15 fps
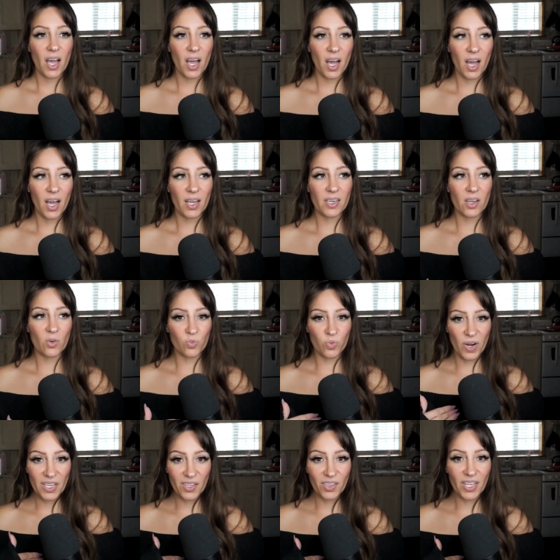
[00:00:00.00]
on
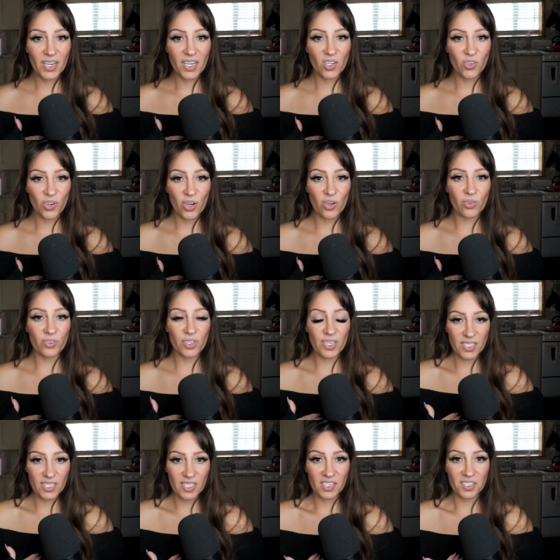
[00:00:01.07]
regulating your own
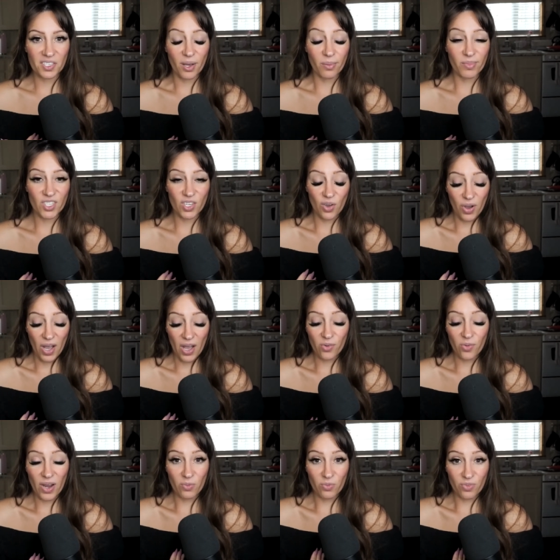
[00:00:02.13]
system. So how
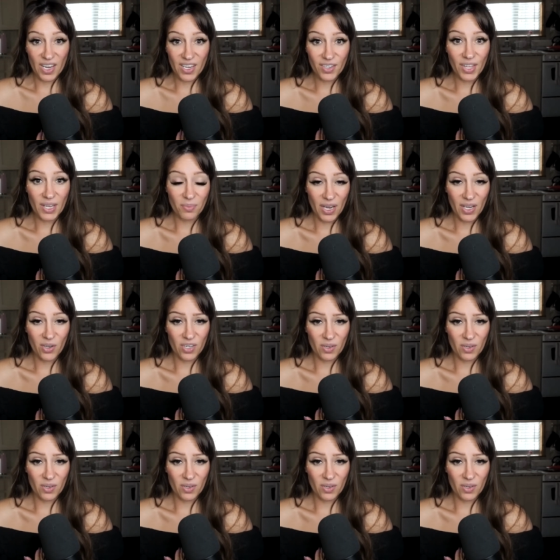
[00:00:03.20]
do I regulate my own